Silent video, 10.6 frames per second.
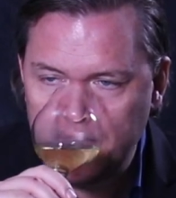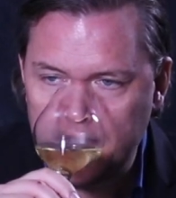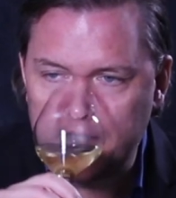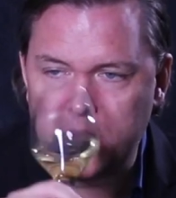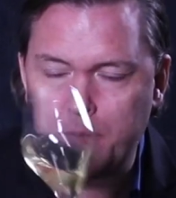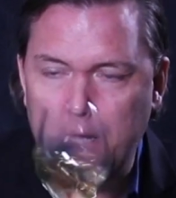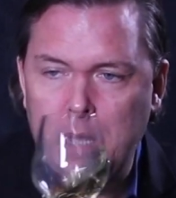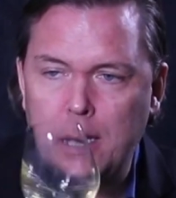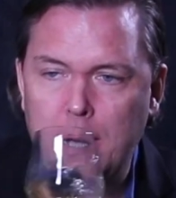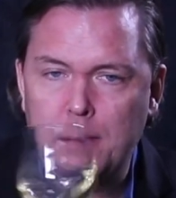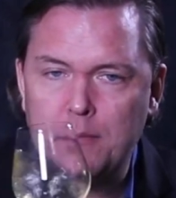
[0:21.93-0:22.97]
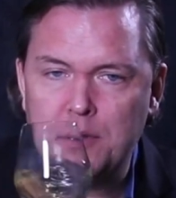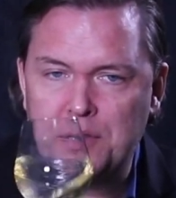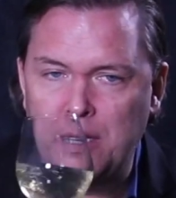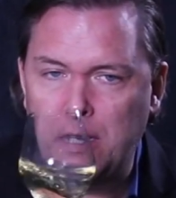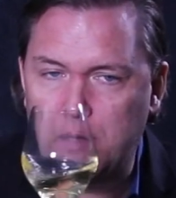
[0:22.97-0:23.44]
It's displaying
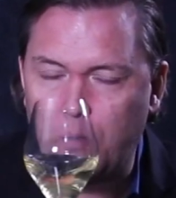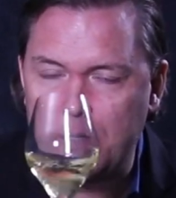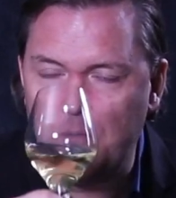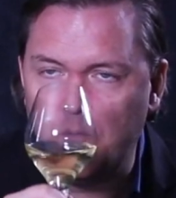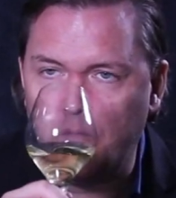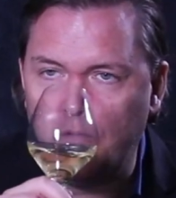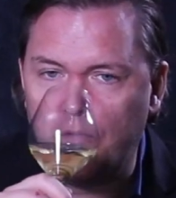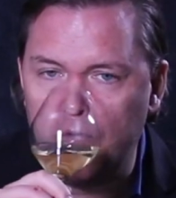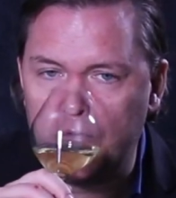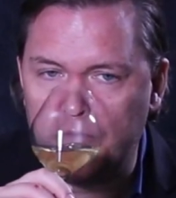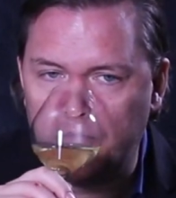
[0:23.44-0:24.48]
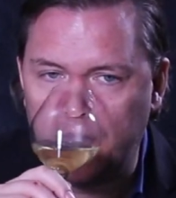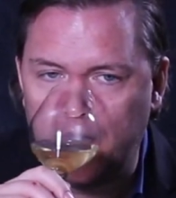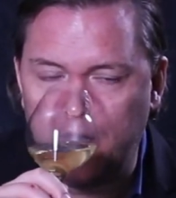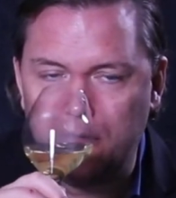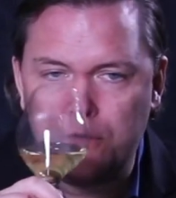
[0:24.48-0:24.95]
still quite youthful fruit
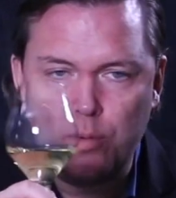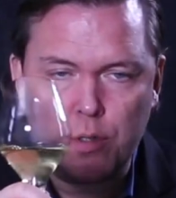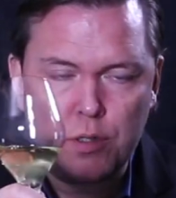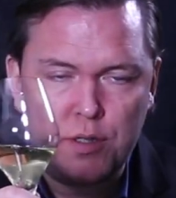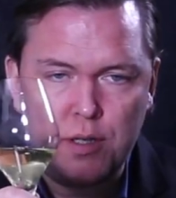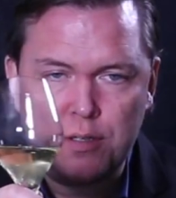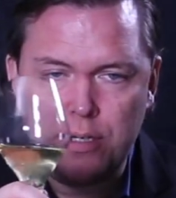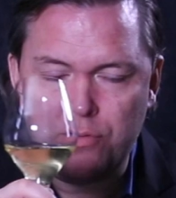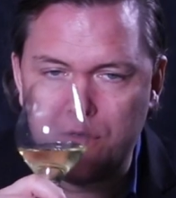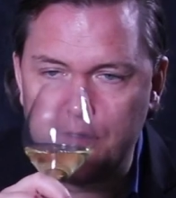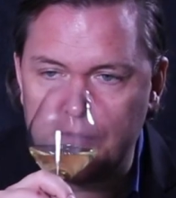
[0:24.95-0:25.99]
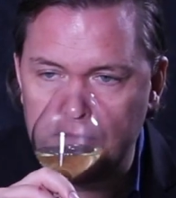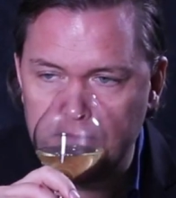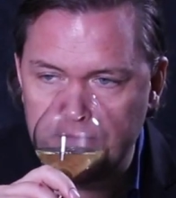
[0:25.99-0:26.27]
towards citrus,